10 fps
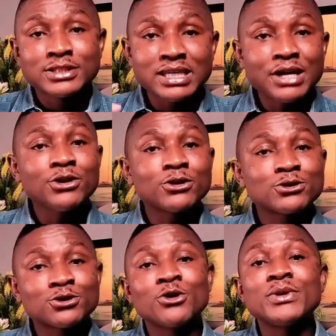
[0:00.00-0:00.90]
Share your
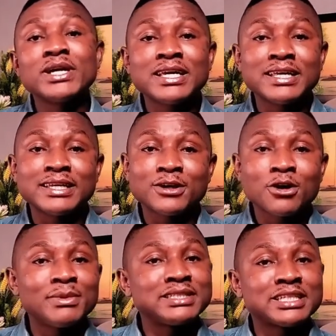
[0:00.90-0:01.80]
story in the
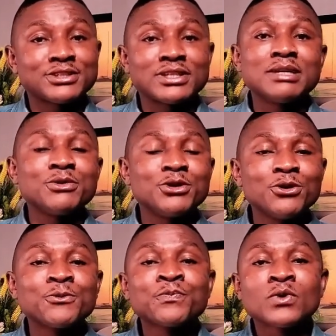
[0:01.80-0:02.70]
comment section and let me
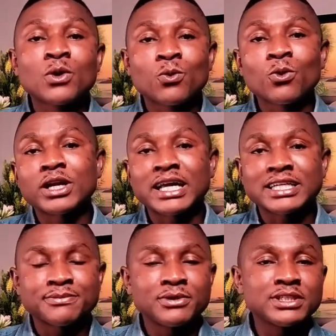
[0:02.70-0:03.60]
know what
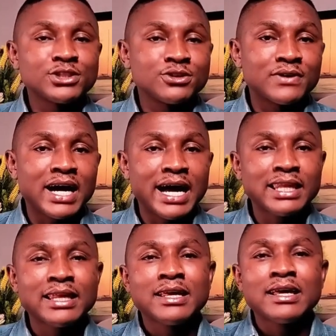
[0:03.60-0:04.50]
experiences you've
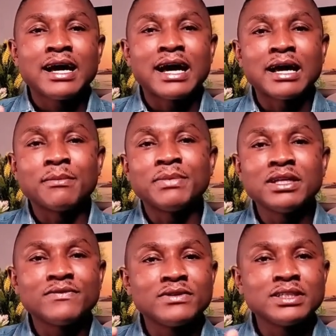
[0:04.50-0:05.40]
had. And I
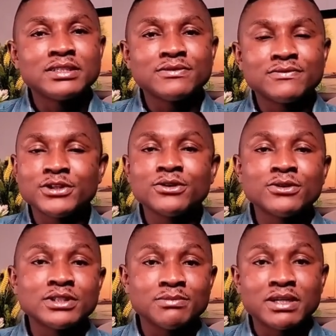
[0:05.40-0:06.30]
believe this
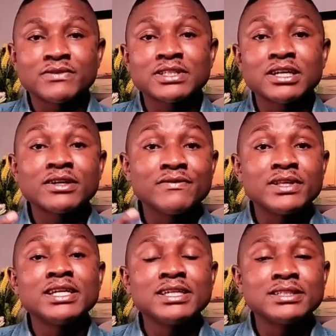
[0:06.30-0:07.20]
video is beneficial. If
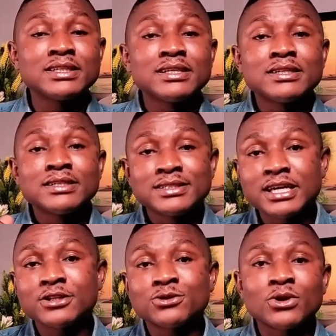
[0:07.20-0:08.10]
it is,
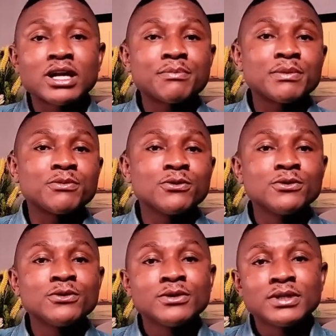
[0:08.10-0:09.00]
share it to other
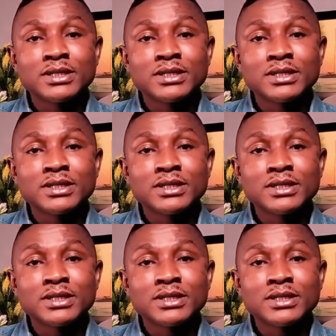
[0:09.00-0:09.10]
people.